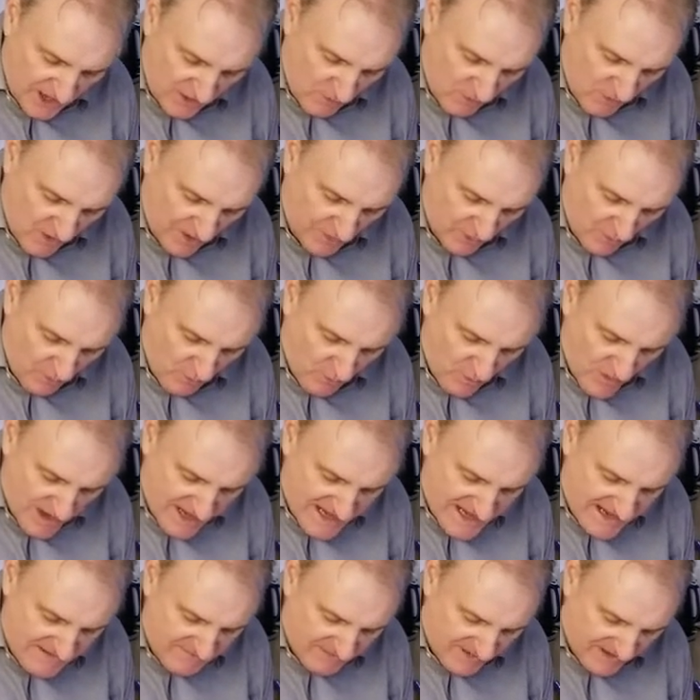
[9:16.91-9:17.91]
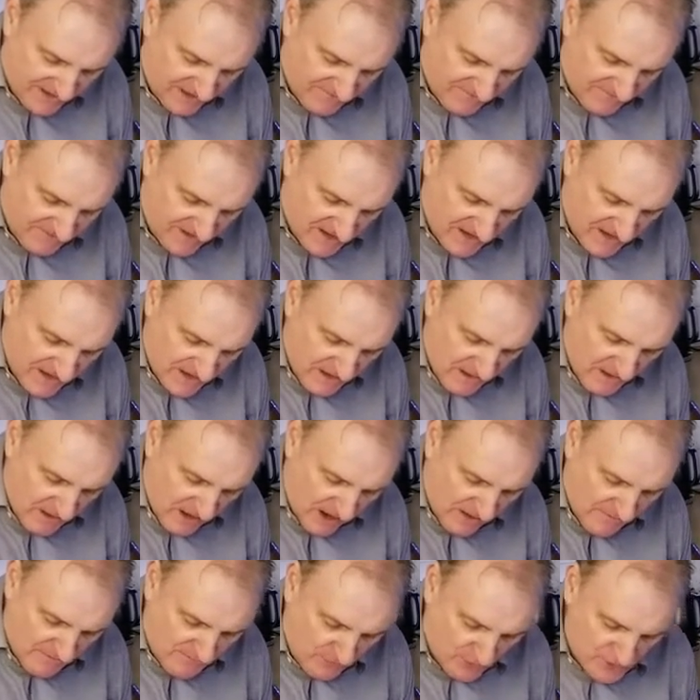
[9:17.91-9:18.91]
I want a wee bit of
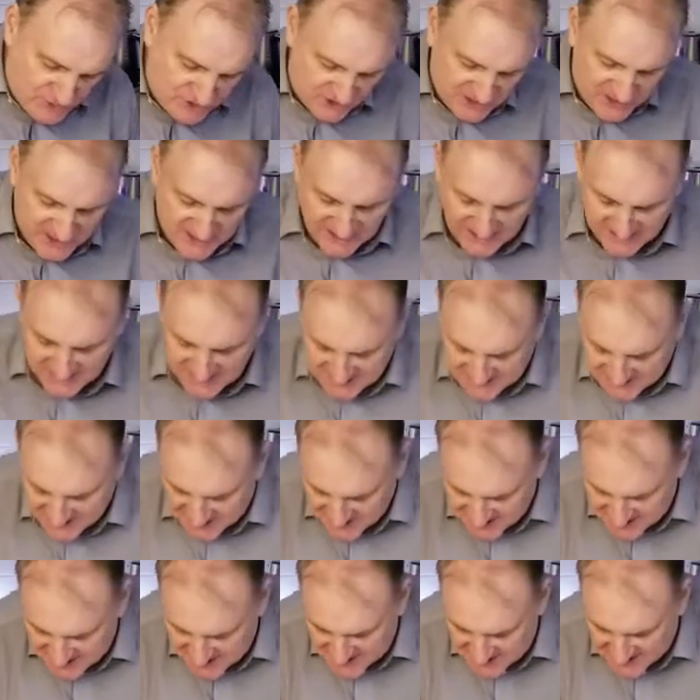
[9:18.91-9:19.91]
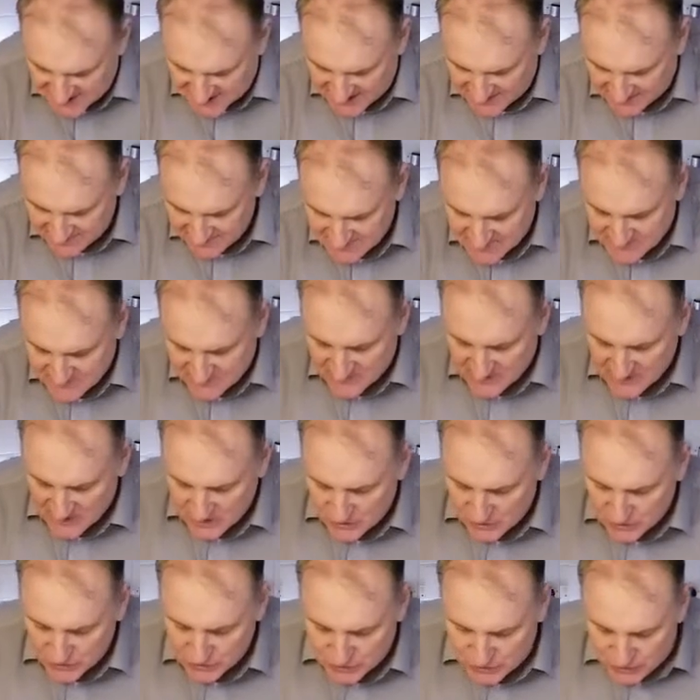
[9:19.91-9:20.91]
a mushy consistency
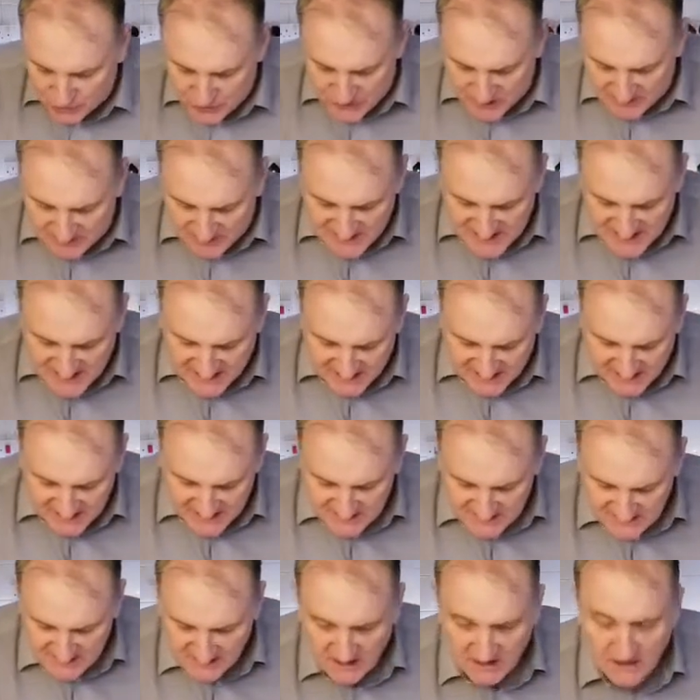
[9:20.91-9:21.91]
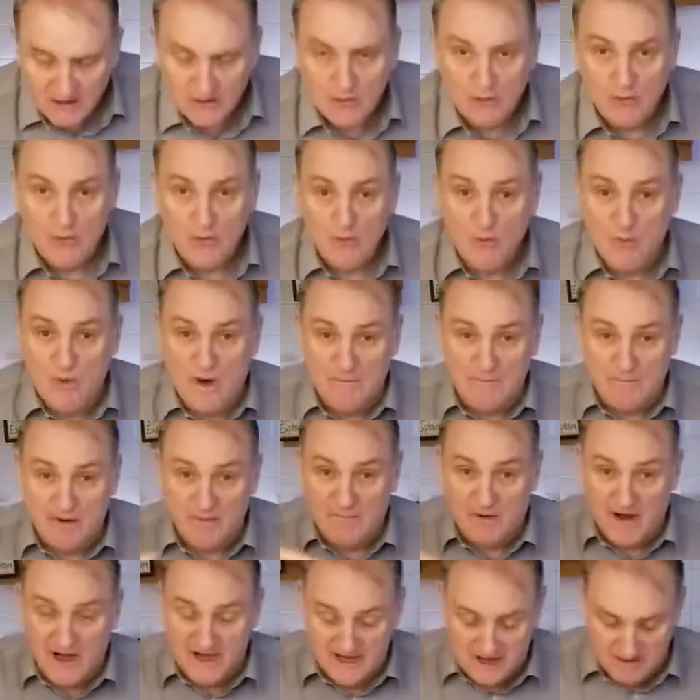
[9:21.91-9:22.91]
to the potatoes when we're
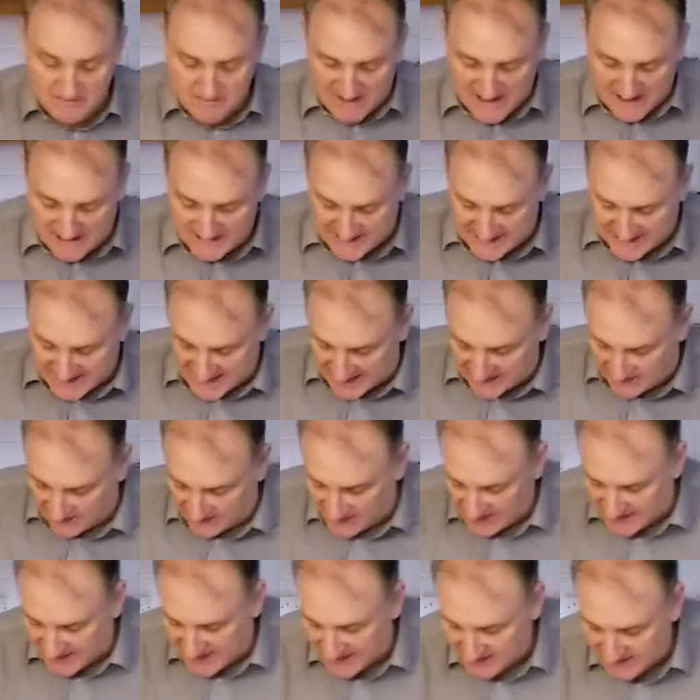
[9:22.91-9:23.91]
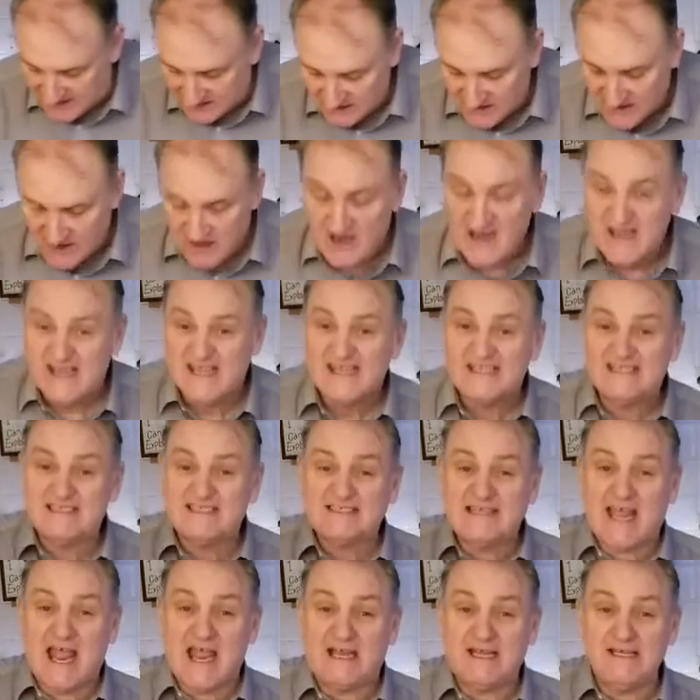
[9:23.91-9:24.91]
bringing them back together again.
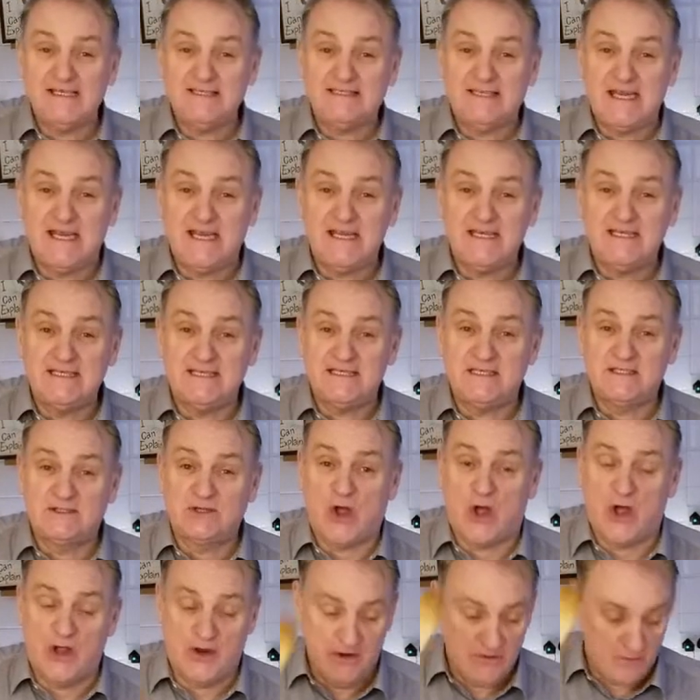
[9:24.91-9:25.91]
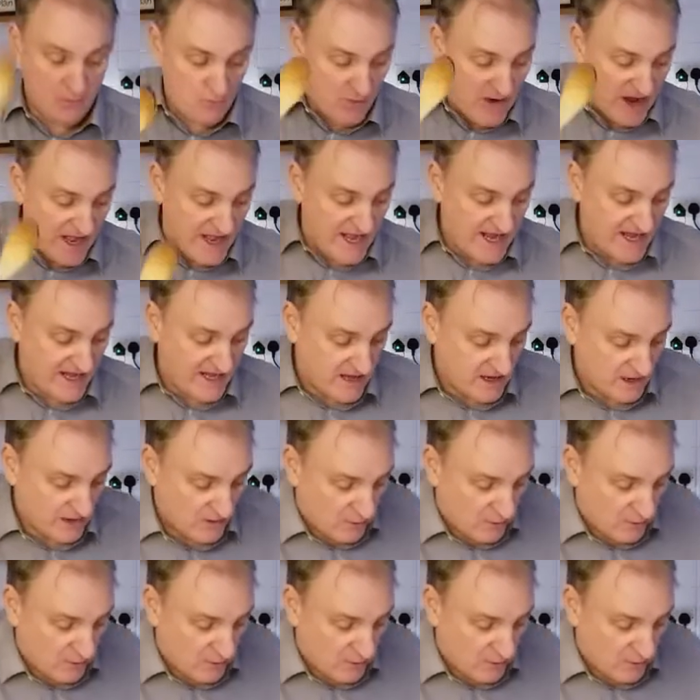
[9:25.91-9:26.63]
Second stage is done. Why?